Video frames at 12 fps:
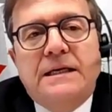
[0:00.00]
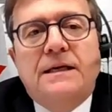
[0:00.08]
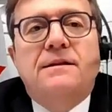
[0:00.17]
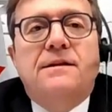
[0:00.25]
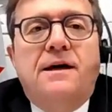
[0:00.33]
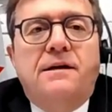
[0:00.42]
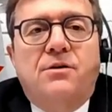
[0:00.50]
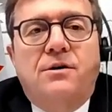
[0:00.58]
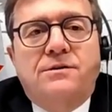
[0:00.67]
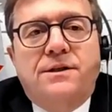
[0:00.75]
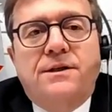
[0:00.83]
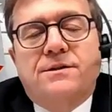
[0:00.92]
In that
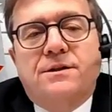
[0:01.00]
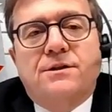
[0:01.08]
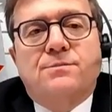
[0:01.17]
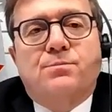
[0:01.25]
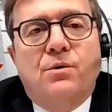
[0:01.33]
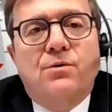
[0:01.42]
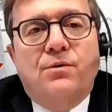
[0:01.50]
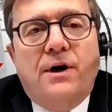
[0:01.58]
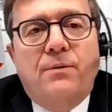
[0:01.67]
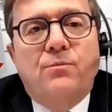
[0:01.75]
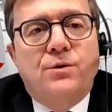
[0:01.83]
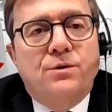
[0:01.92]
context, this
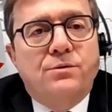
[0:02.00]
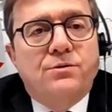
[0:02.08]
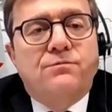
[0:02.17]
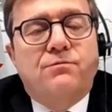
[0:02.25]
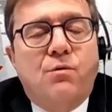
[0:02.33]
program reduced